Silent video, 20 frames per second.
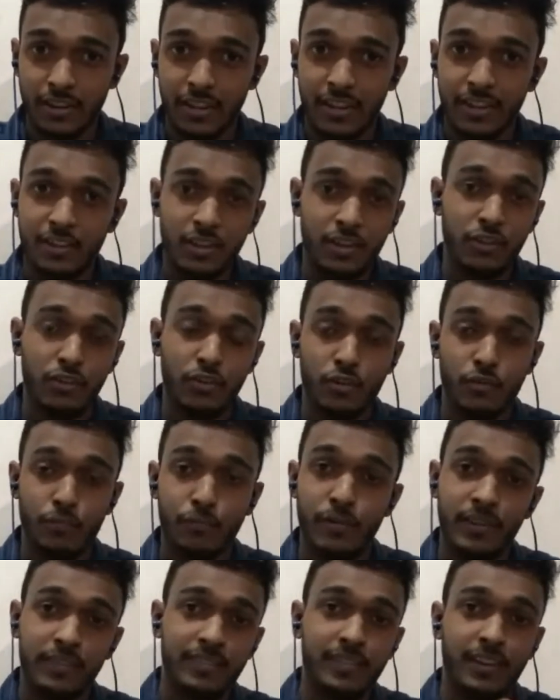taking your
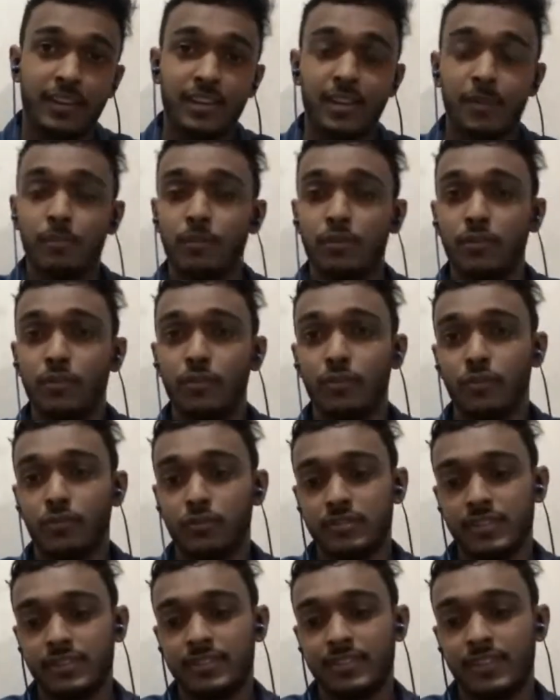first attempt to your
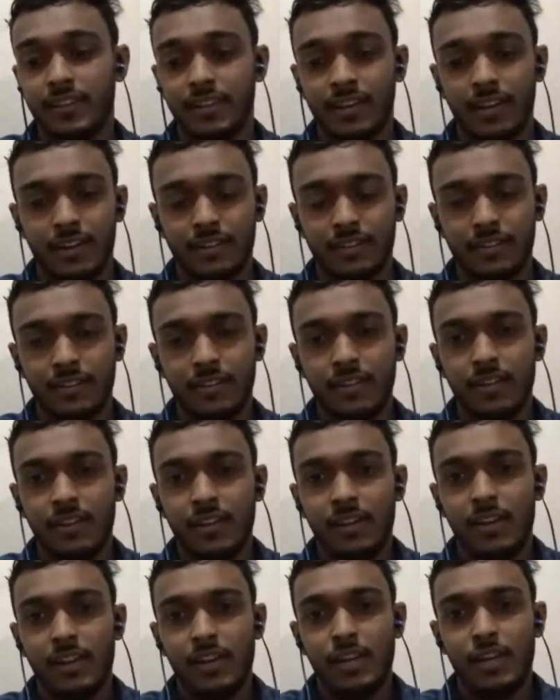GC net,
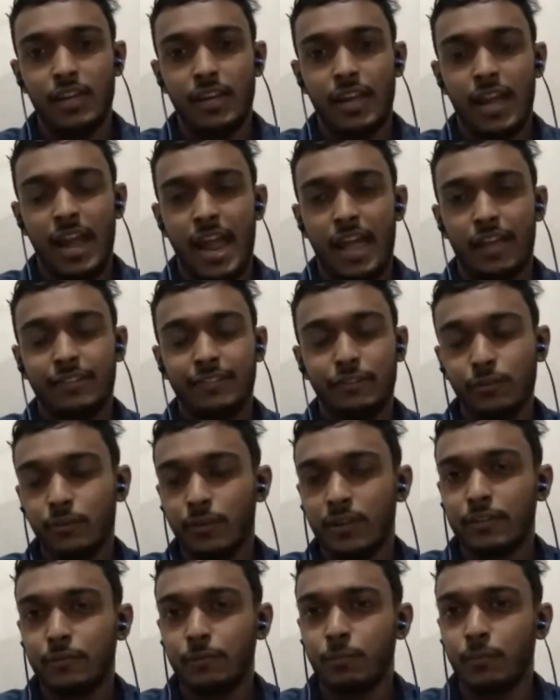as soon
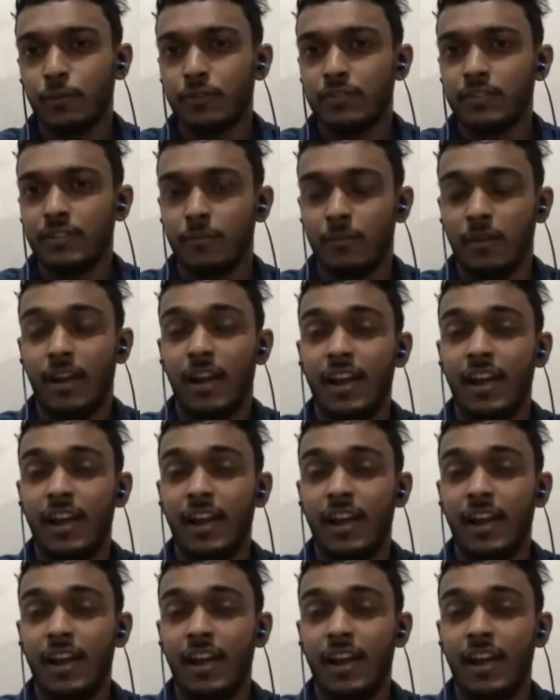as possible,